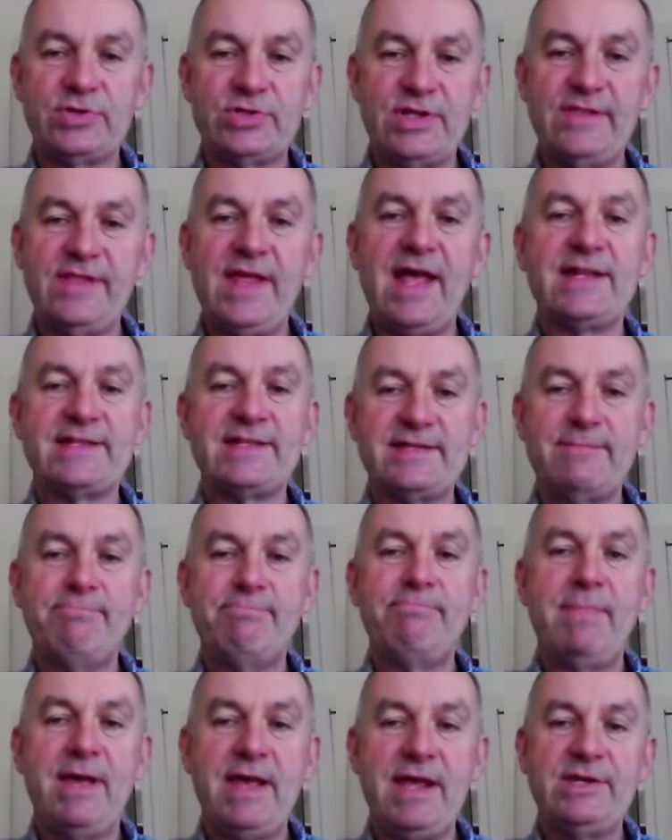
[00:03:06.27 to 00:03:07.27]
And that's a
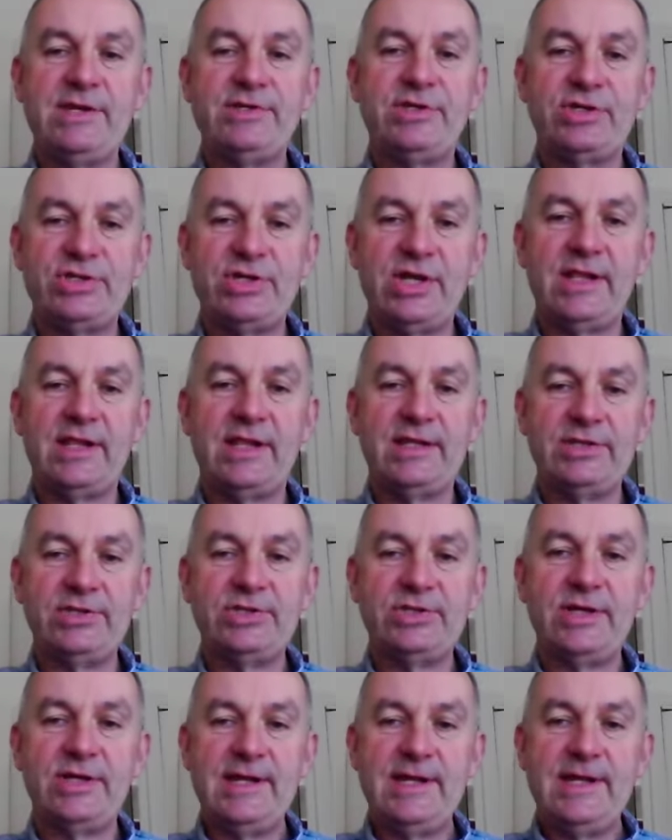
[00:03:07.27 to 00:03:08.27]
major
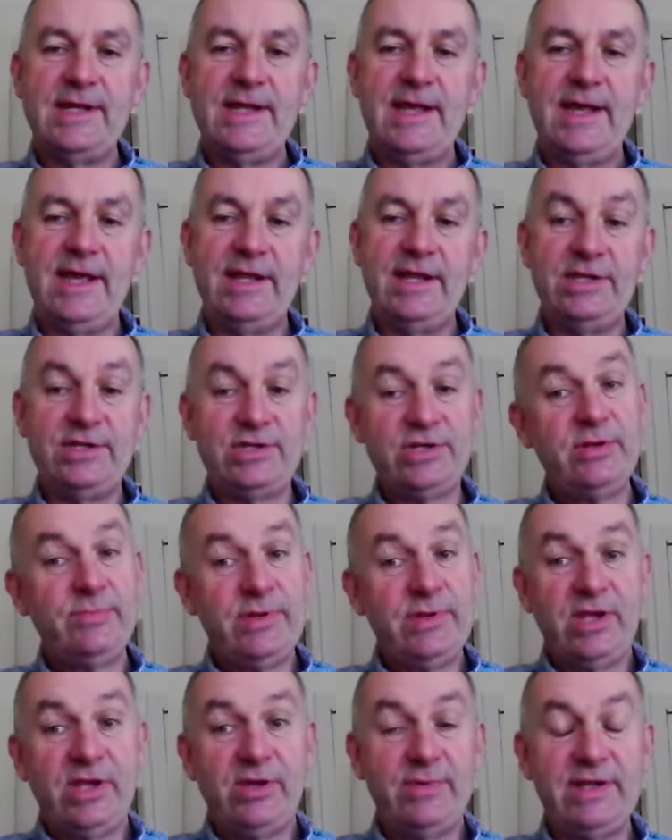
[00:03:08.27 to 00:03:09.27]
challenge. And it's going to
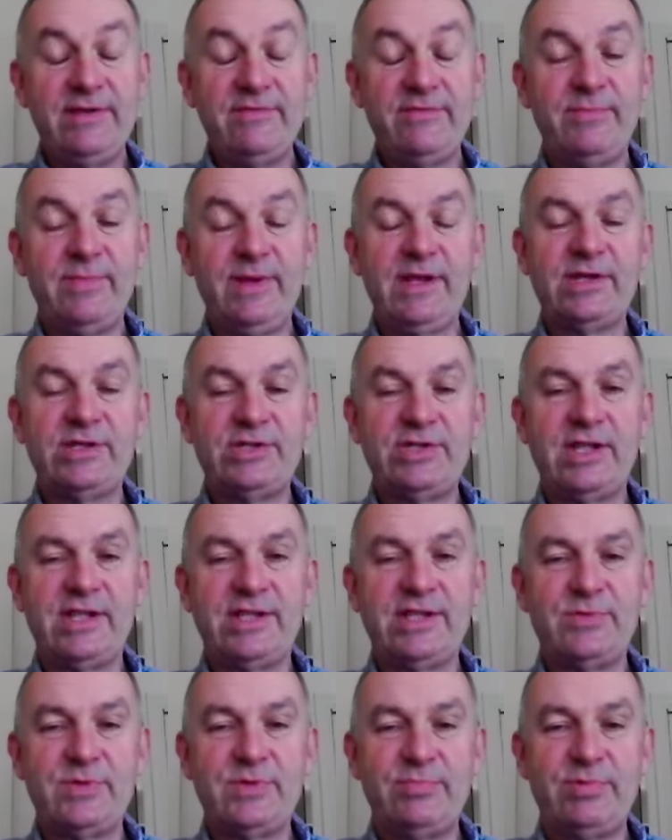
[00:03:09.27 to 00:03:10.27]
become an even bigger
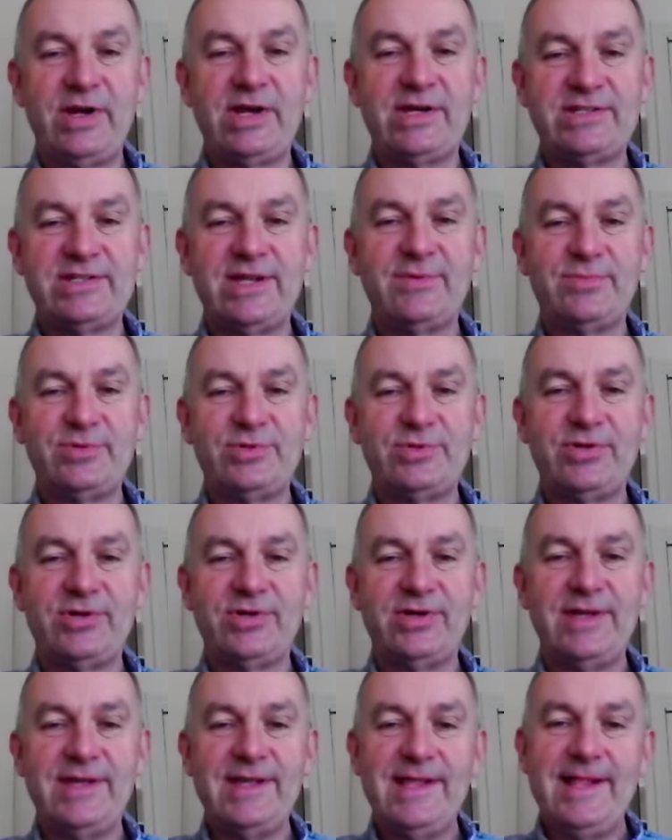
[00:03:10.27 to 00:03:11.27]
challenge with Brexit, I'm
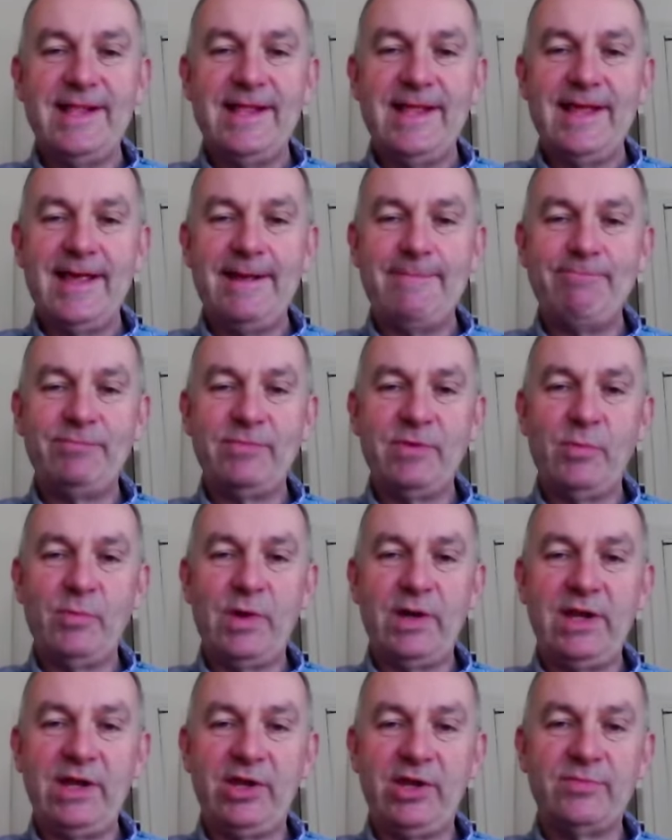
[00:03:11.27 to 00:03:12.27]
sure,
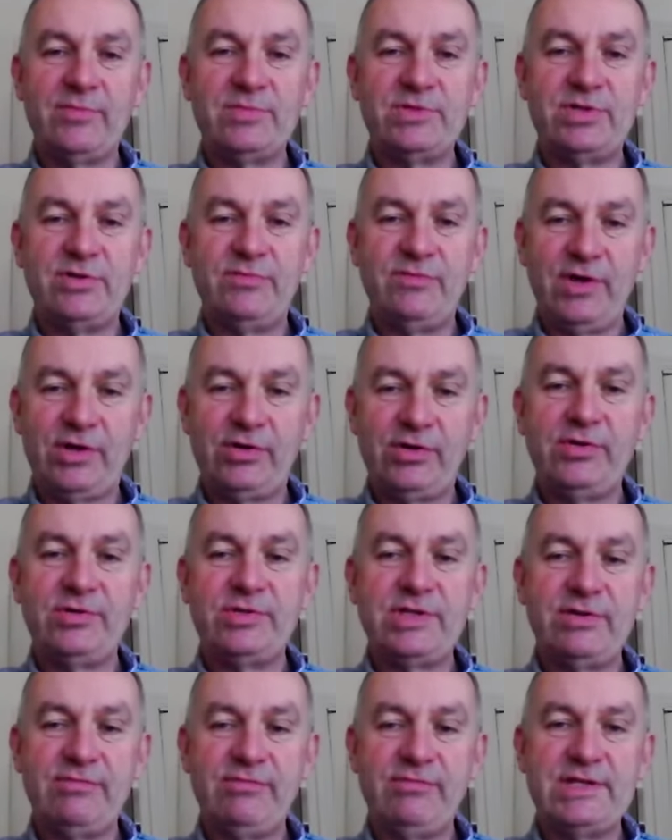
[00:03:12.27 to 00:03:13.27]
when it comes to
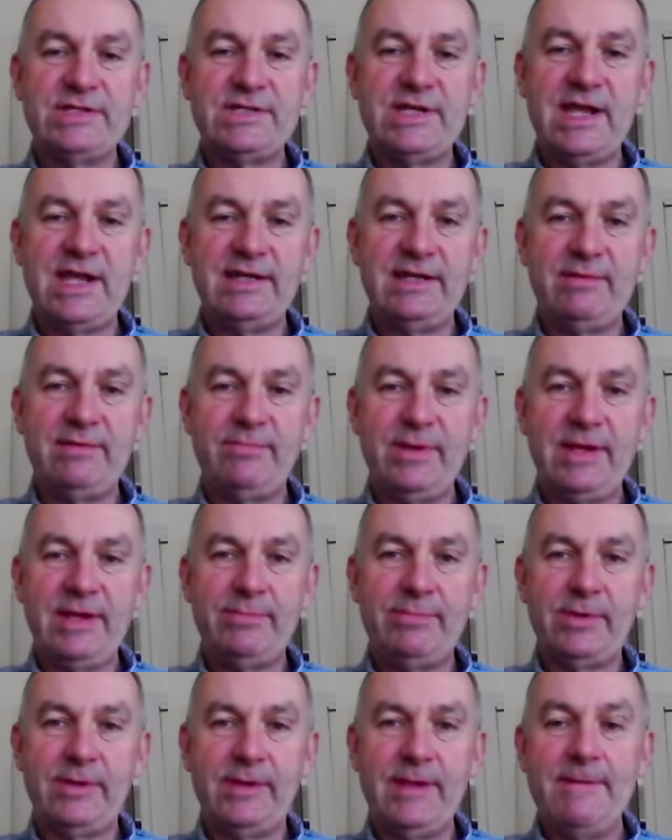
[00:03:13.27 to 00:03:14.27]
recruiting and retaining
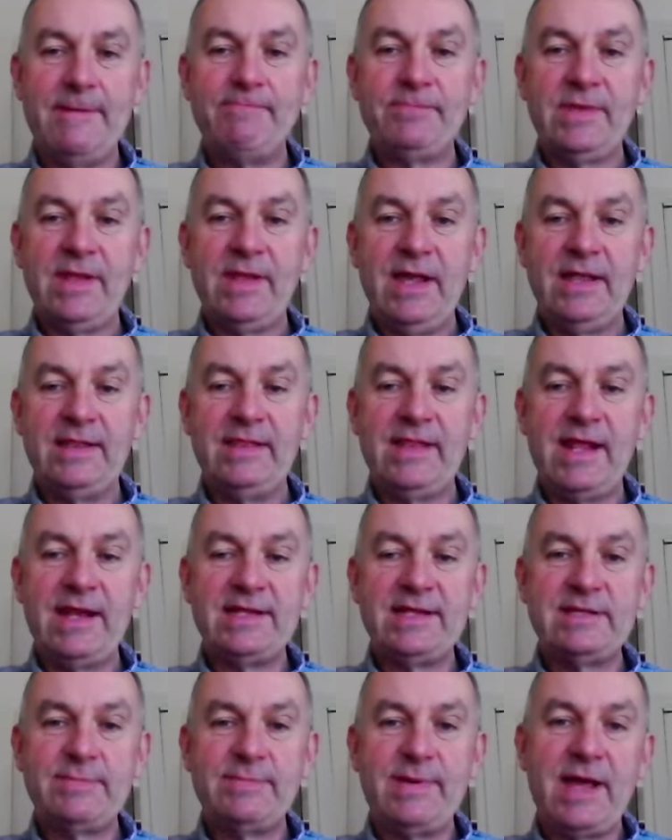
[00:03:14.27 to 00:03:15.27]
people. And then
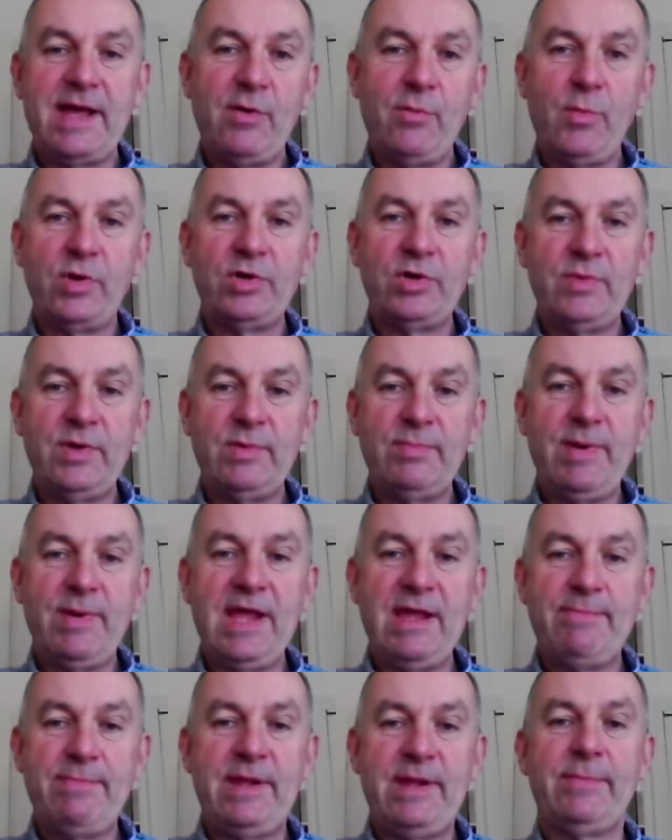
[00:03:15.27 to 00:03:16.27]
it's about, what do we
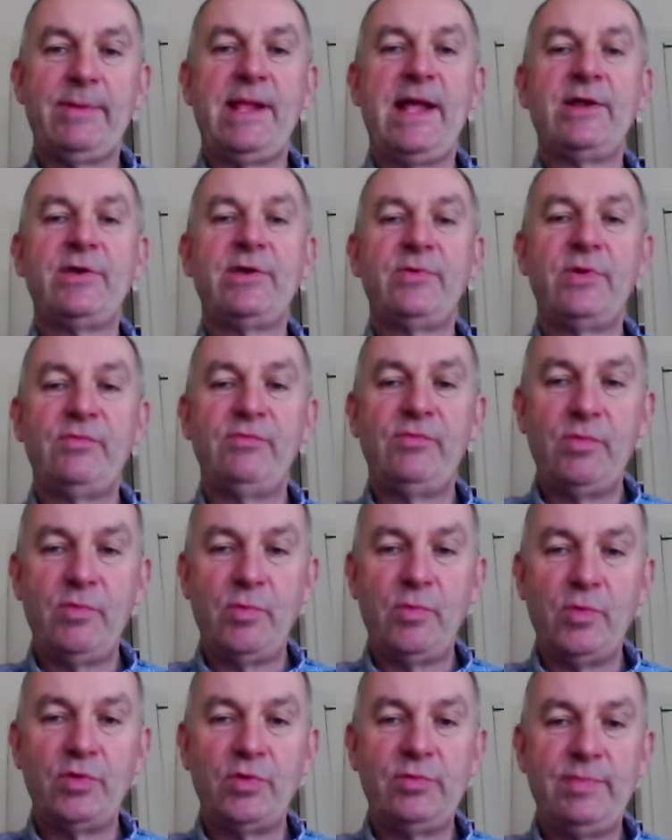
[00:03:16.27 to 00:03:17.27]
pay people? How do we
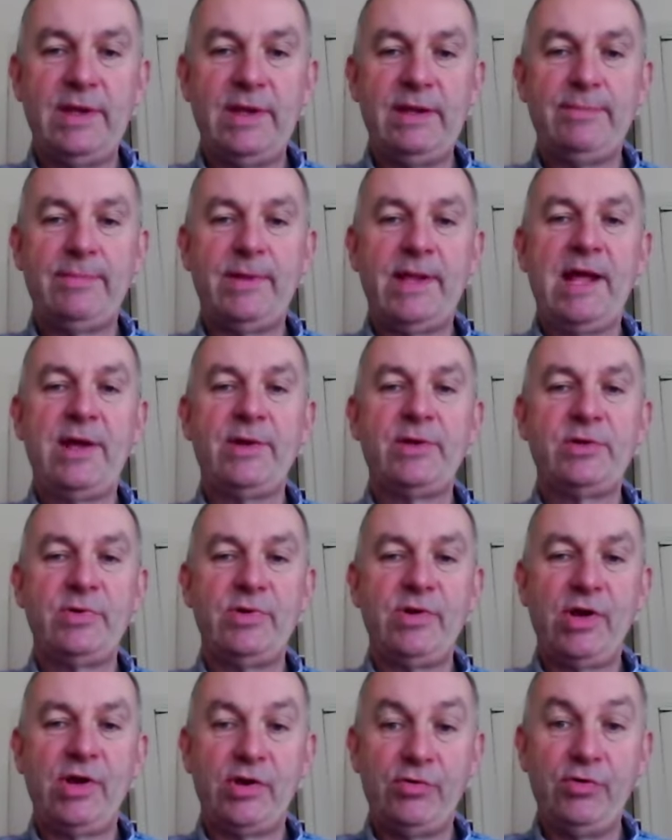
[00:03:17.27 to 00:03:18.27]
reward people? How do we
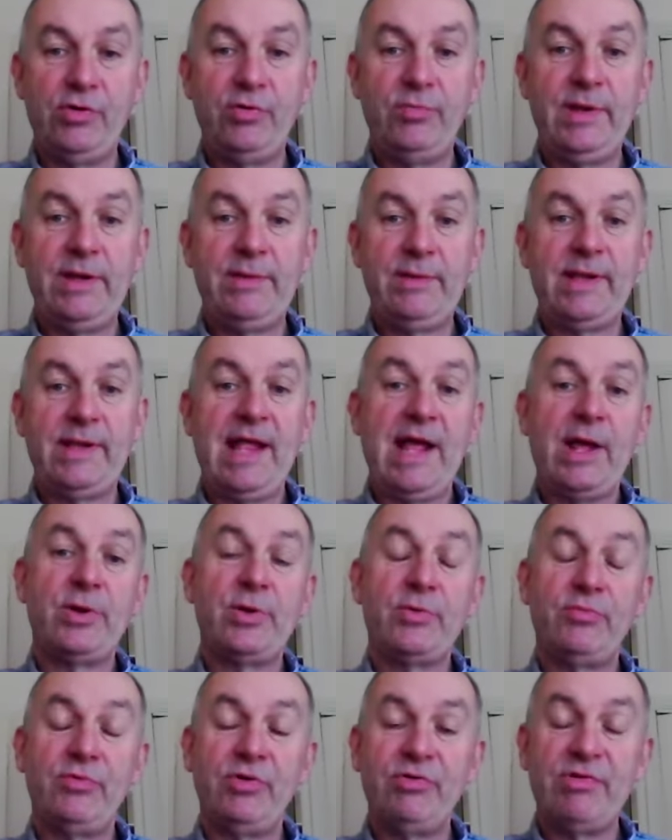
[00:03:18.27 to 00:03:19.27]
recruit people? How do
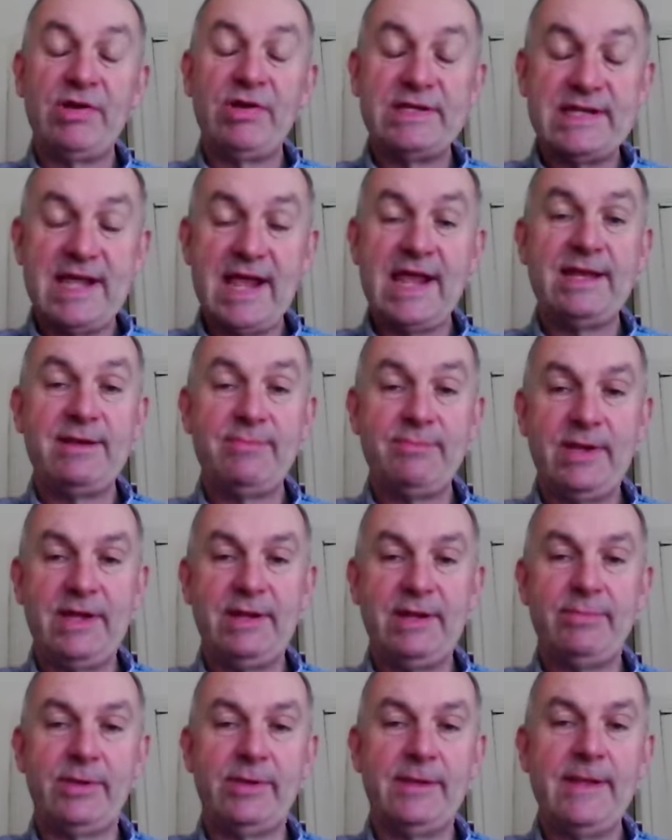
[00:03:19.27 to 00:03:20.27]
we retain
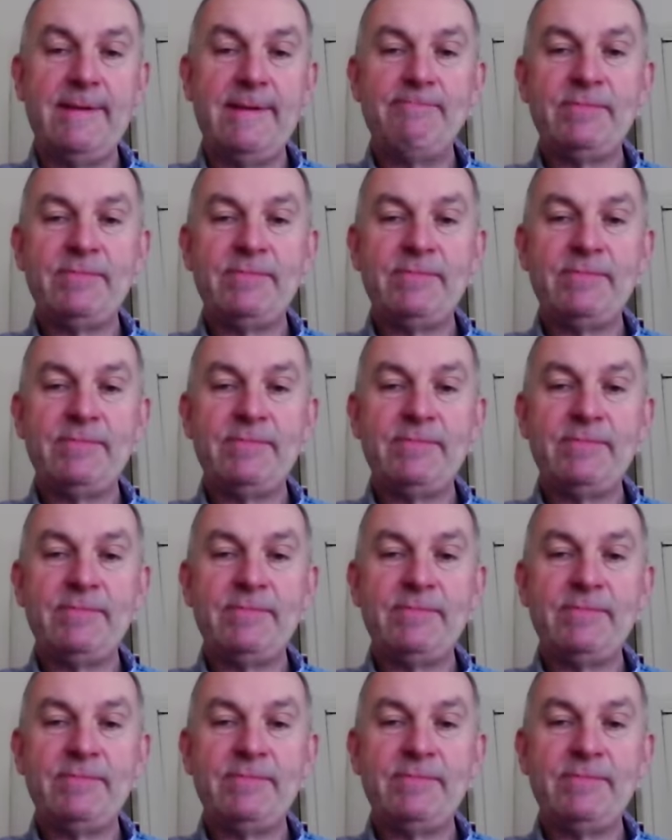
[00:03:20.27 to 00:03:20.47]
people?